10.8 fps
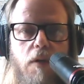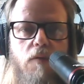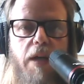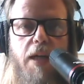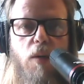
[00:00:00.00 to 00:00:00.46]

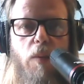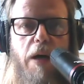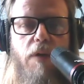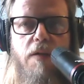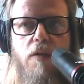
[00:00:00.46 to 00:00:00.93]
arena,
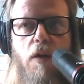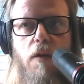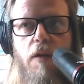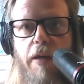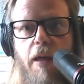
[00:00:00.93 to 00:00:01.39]
where it's
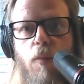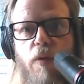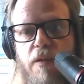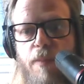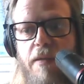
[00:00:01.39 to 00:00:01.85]
not, okay,
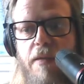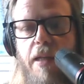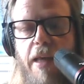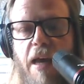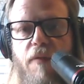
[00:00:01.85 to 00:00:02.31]
we're
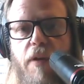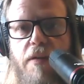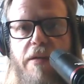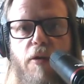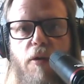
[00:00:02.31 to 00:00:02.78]
explicitly having
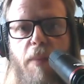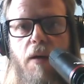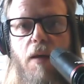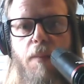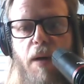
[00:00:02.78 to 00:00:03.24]
a ceremony,